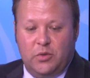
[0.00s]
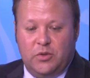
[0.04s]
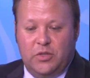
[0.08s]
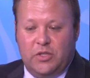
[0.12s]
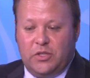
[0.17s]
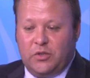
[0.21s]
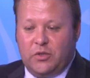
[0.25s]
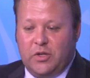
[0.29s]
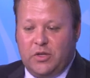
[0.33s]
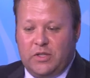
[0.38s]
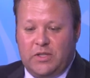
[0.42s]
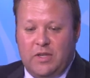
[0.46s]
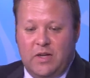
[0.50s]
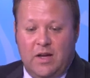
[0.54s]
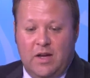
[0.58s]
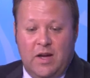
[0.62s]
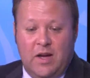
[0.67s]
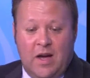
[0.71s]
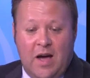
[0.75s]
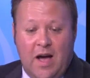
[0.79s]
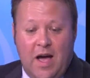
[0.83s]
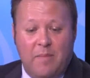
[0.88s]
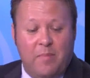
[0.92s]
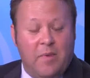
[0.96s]
district,
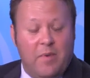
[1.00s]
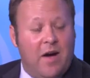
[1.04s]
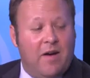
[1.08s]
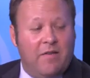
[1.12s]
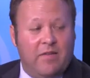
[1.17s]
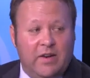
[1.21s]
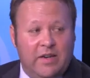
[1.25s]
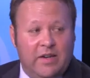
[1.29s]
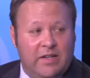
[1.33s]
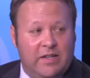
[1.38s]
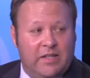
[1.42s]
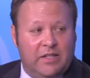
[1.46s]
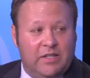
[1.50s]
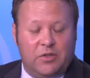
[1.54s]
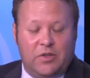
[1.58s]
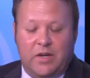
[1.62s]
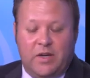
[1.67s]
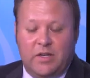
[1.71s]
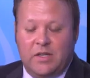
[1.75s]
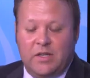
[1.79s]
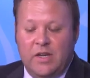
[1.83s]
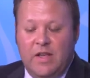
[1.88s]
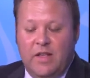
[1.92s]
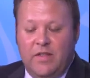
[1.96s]
a high poverty
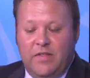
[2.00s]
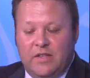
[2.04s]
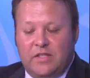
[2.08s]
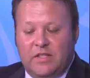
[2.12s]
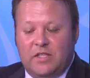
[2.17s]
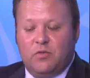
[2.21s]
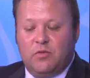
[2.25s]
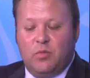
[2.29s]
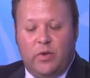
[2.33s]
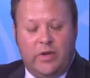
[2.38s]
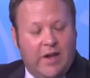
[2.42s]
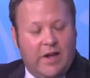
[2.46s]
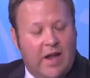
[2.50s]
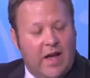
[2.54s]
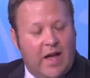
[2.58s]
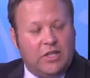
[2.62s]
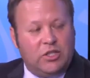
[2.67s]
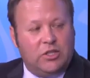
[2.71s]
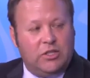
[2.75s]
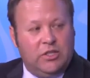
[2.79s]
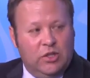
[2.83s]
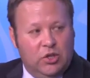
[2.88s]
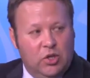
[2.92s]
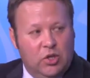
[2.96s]
district, this is what it
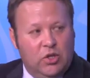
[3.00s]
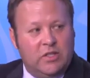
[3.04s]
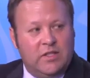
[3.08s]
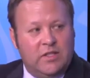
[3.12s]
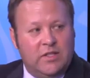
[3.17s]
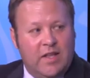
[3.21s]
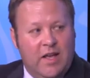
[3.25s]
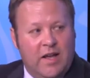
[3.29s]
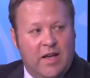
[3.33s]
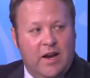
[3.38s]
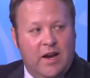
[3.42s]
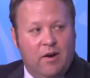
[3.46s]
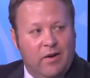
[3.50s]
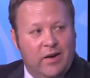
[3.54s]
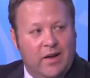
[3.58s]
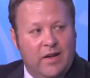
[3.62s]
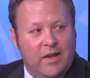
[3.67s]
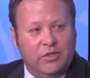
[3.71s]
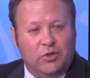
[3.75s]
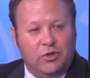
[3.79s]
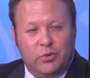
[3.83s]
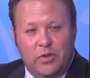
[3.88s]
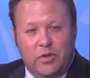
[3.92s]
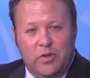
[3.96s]
actually looks in that area,
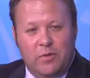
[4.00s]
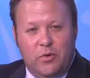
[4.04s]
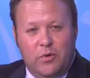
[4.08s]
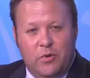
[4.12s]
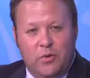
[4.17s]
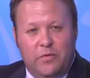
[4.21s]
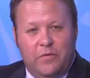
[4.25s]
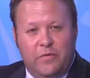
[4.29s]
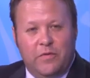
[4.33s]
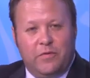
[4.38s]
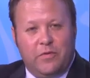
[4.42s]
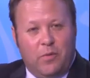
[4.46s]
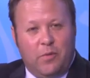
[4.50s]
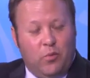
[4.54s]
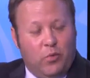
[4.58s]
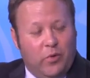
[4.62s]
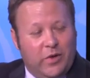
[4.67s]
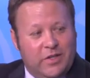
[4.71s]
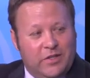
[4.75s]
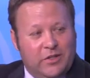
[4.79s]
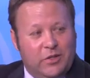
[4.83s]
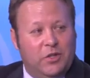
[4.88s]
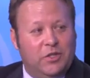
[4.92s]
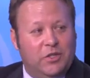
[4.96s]
and truly move from
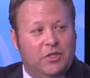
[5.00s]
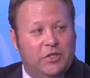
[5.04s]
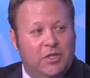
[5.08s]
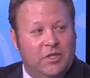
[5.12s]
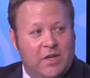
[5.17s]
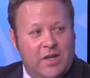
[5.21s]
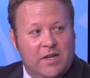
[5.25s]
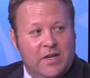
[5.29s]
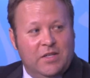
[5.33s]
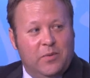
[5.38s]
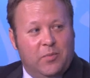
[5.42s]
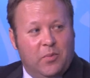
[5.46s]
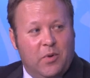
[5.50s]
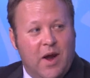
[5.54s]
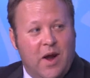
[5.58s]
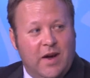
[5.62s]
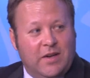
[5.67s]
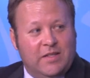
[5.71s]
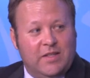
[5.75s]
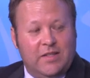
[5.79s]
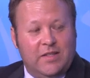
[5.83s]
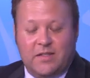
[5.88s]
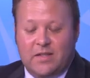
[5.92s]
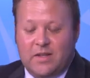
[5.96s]
research to
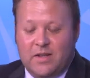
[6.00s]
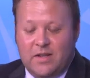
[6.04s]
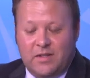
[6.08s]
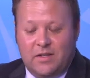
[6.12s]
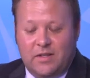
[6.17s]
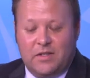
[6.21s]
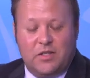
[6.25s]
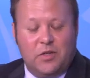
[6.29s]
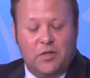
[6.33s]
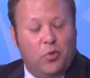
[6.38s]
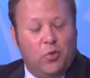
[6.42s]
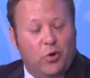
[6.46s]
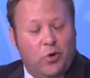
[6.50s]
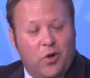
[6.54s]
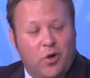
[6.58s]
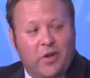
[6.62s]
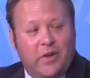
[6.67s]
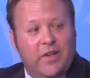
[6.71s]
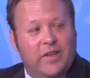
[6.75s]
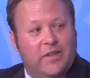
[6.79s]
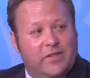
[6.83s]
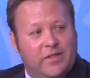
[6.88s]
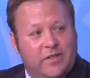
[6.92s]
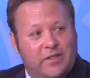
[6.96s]
practice to support all
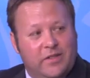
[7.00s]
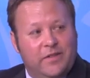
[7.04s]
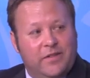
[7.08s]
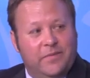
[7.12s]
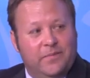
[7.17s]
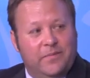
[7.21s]
kids.